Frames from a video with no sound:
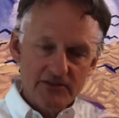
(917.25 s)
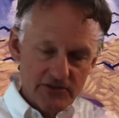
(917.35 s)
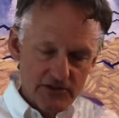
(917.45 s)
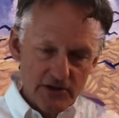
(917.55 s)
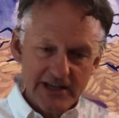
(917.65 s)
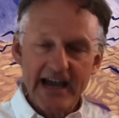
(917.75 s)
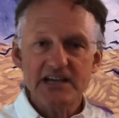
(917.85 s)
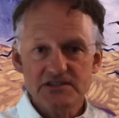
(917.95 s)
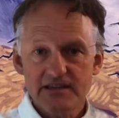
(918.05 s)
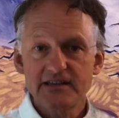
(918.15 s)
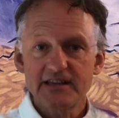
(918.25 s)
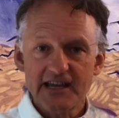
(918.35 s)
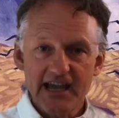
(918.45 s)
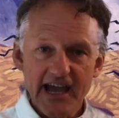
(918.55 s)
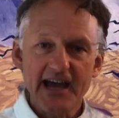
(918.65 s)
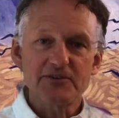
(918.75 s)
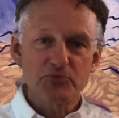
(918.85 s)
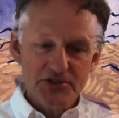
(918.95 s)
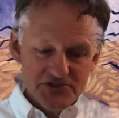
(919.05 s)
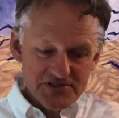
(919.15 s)
the last thing that he had,
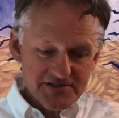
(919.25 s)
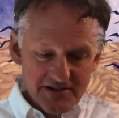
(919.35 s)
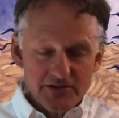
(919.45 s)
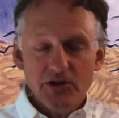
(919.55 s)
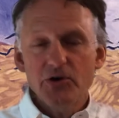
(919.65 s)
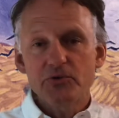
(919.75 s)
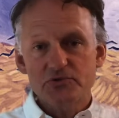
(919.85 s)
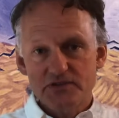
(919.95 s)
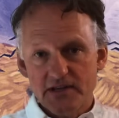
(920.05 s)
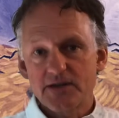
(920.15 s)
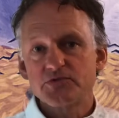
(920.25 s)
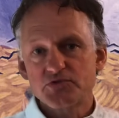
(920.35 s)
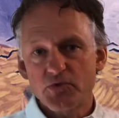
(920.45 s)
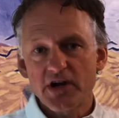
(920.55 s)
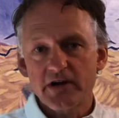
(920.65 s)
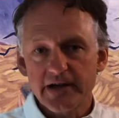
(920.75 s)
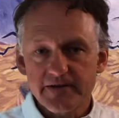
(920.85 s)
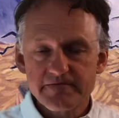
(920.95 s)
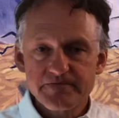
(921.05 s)
which is the clothes that he was wearing.